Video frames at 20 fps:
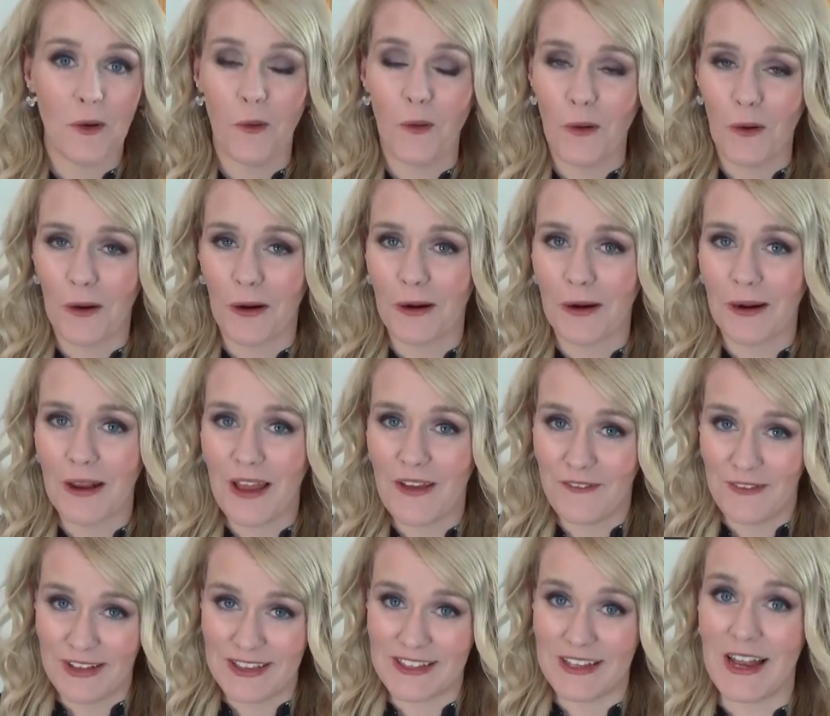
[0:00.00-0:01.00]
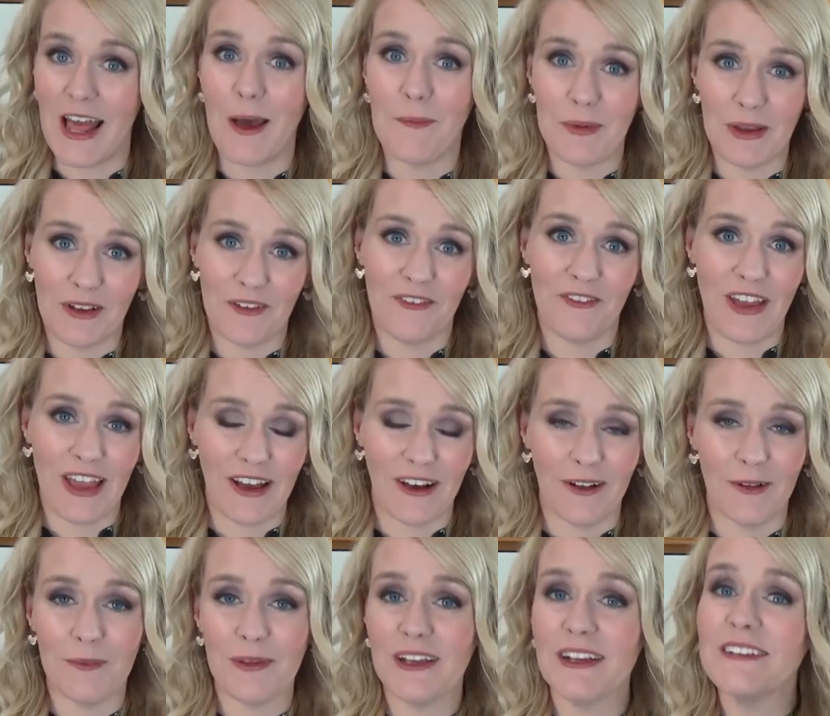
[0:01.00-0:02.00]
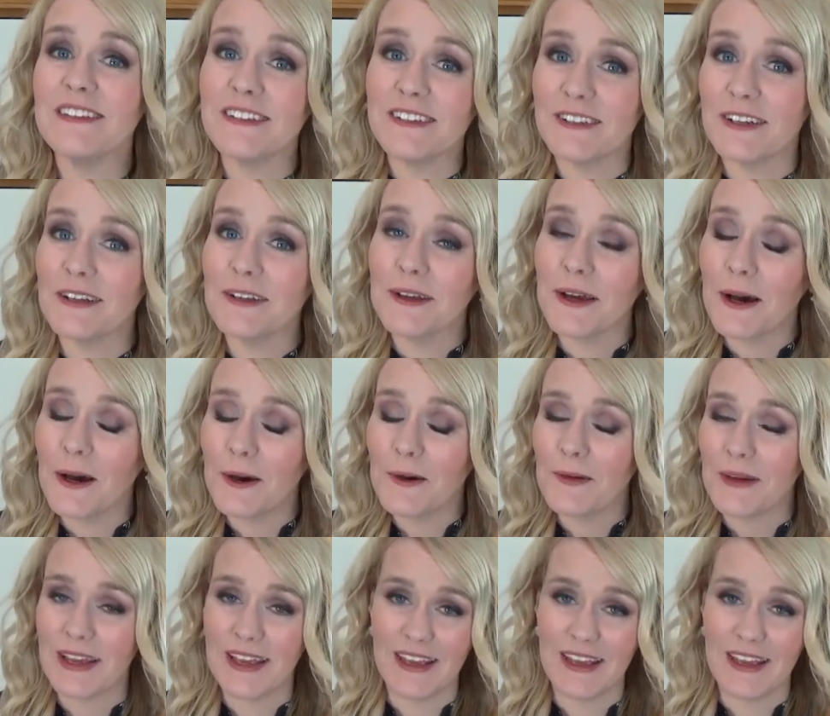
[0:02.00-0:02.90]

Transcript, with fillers: or if it's an epic fail because it could go